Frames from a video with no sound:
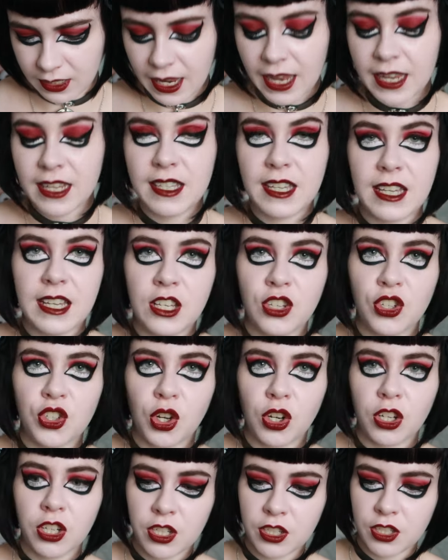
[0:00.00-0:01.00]

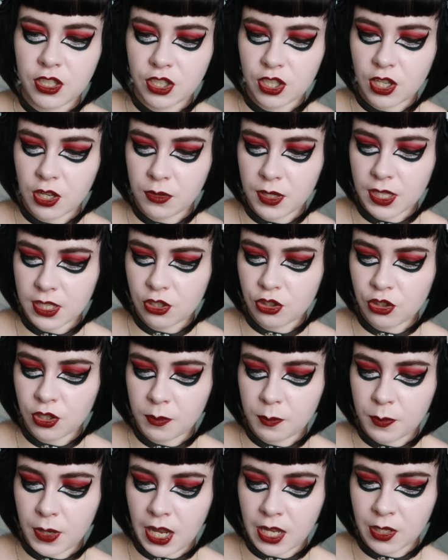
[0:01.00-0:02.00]
$18, so that's not a
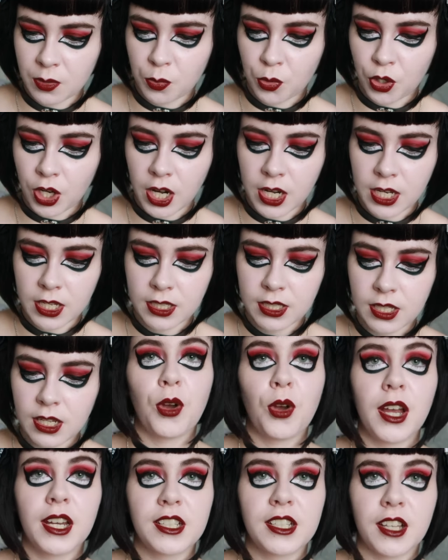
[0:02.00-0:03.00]
bad price. I'm
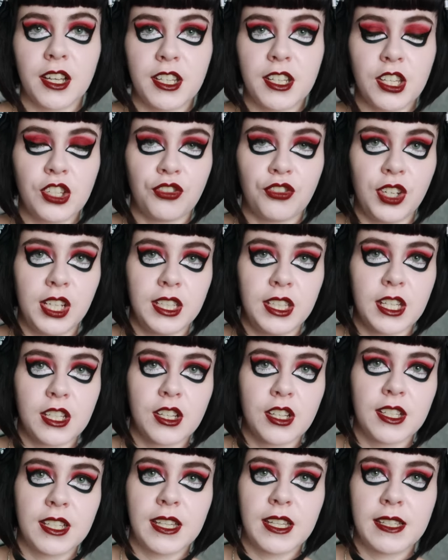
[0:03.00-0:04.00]
quite excited to read this
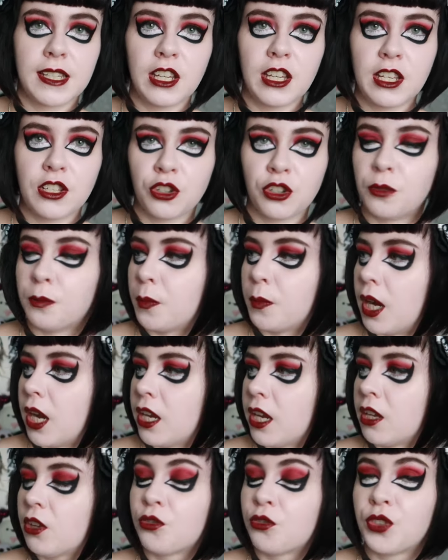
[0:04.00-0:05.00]
because this is on
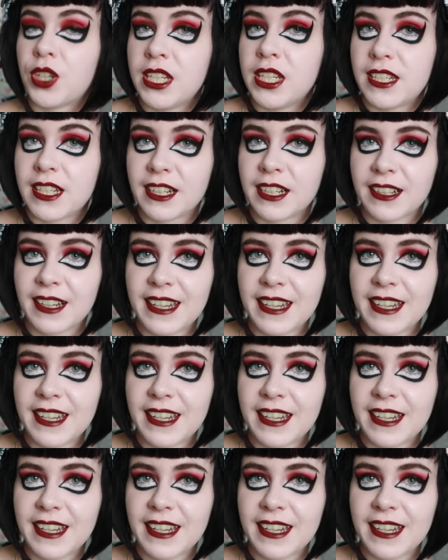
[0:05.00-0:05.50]
my reading